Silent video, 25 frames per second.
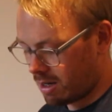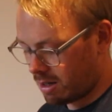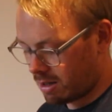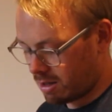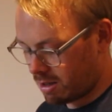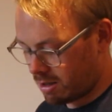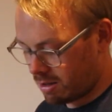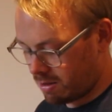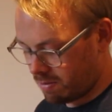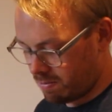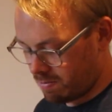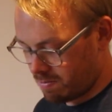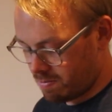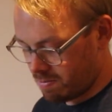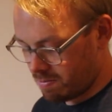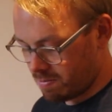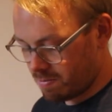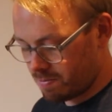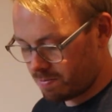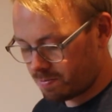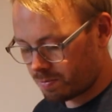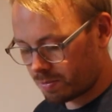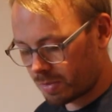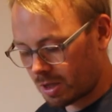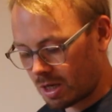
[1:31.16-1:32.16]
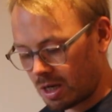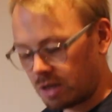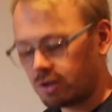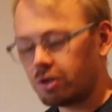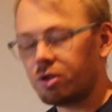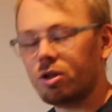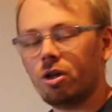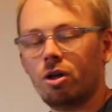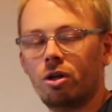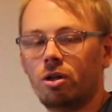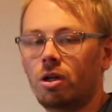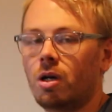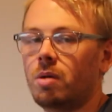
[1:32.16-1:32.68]
I
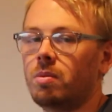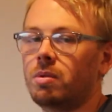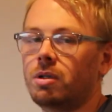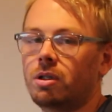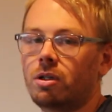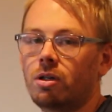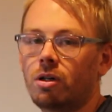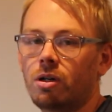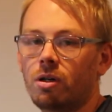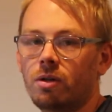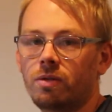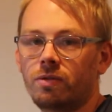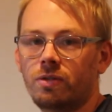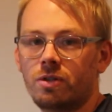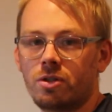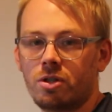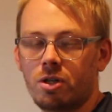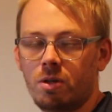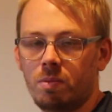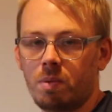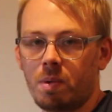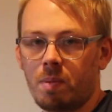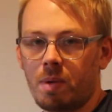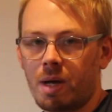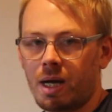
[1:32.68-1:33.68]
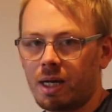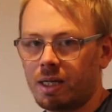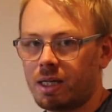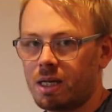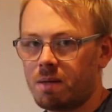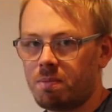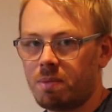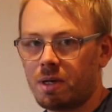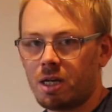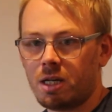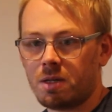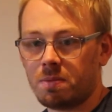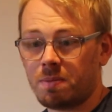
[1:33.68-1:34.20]
don't on the go for
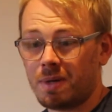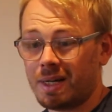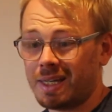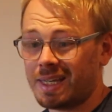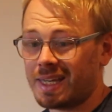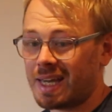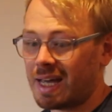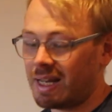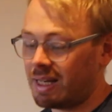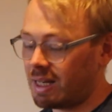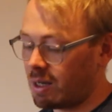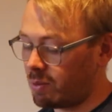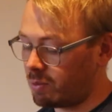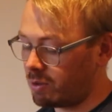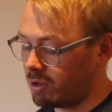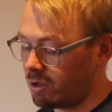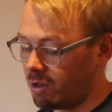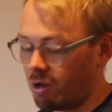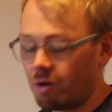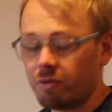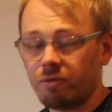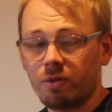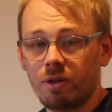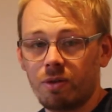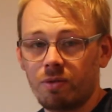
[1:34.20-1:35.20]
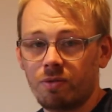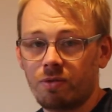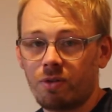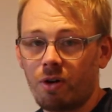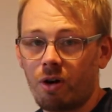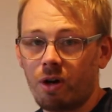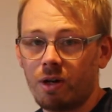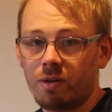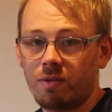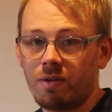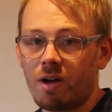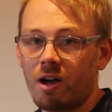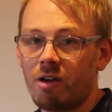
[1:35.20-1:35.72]
supermarket beers, but again that were on offer,
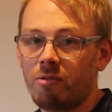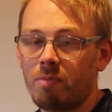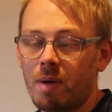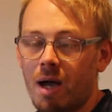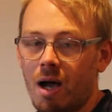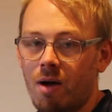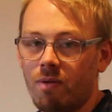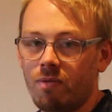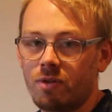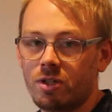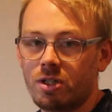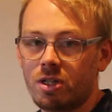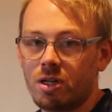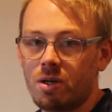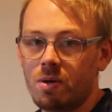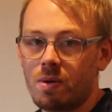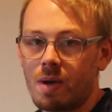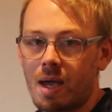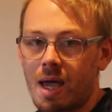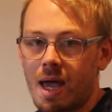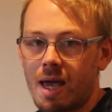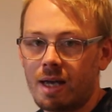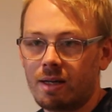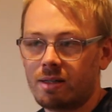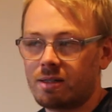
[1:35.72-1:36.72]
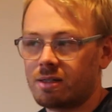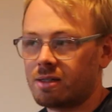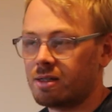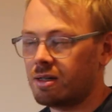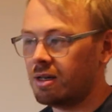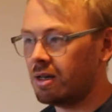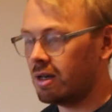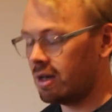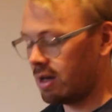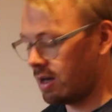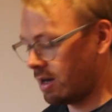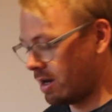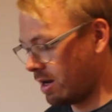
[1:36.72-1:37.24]
£45 for 2
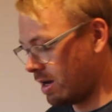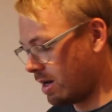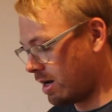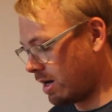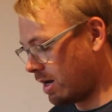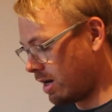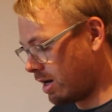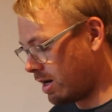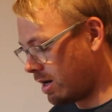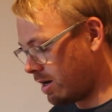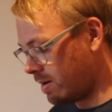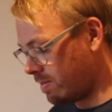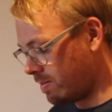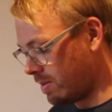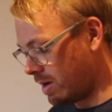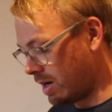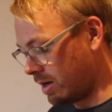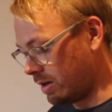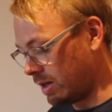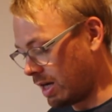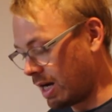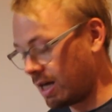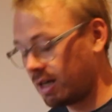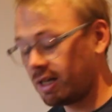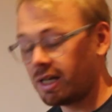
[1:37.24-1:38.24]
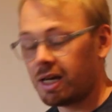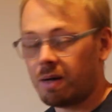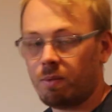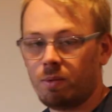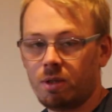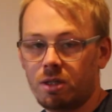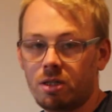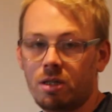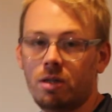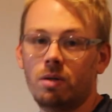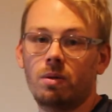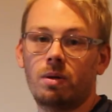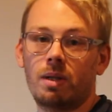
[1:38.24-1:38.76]
kegs, and then it came in
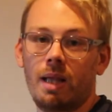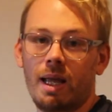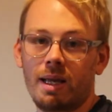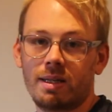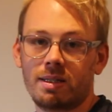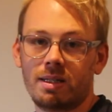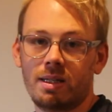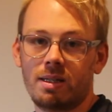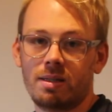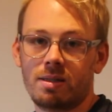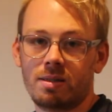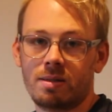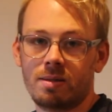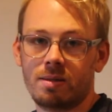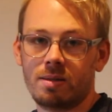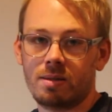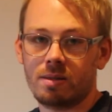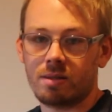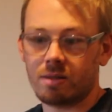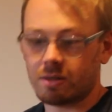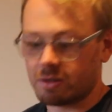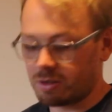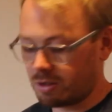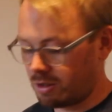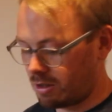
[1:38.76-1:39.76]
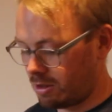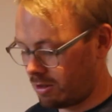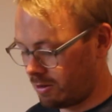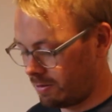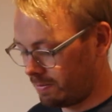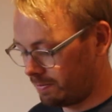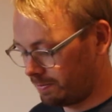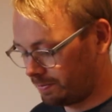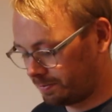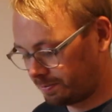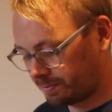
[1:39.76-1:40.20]
2 glasses. So